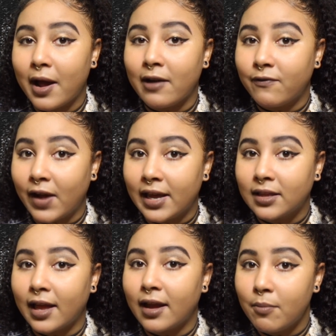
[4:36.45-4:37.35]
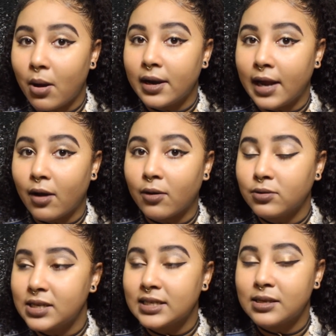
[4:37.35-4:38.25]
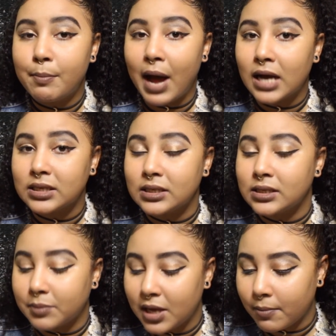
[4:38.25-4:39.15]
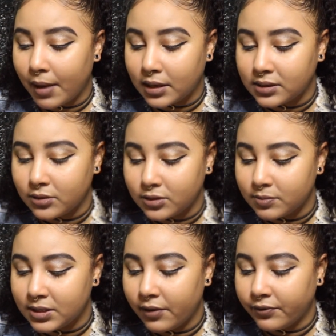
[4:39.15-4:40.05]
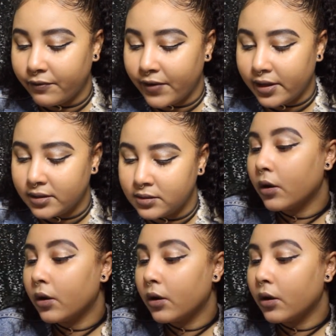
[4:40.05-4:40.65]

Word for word: how to fight like come on now go take some boxing some kickboxing or some self-defense